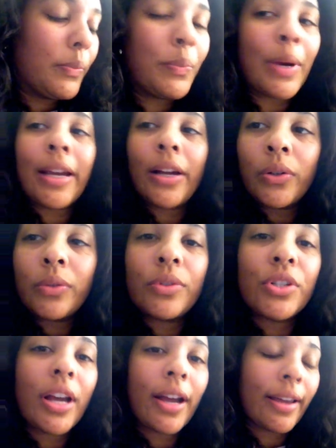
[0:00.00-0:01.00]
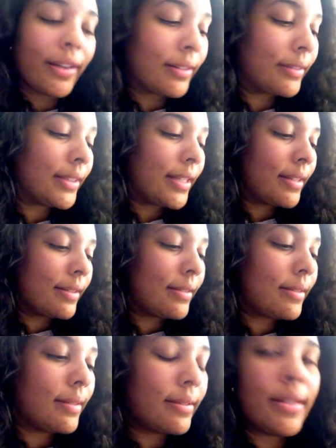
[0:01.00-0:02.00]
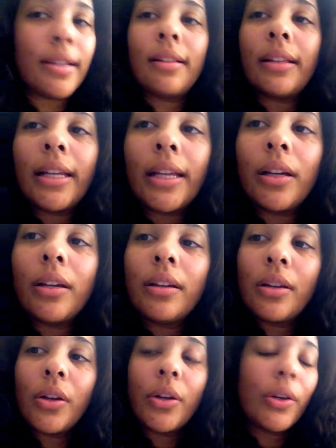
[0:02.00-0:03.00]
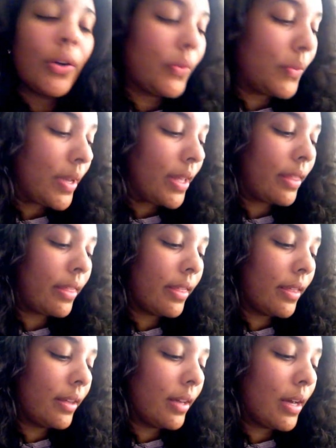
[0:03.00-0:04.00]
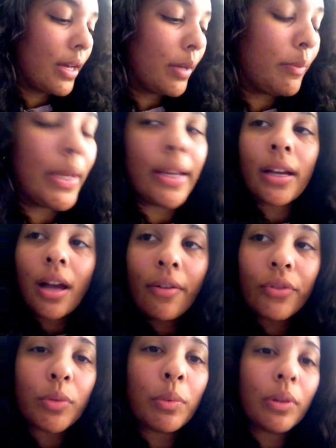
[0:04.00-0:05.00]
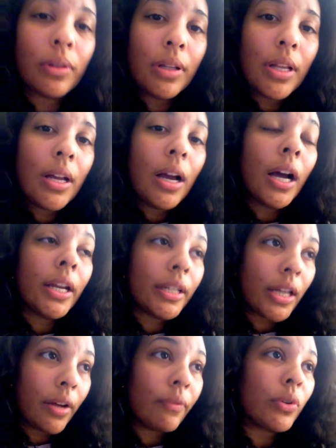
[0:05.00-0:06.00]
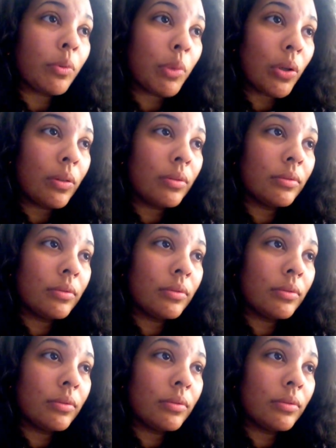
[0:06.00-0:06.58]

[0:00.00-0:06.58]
my own child is dealing with being uncomfortable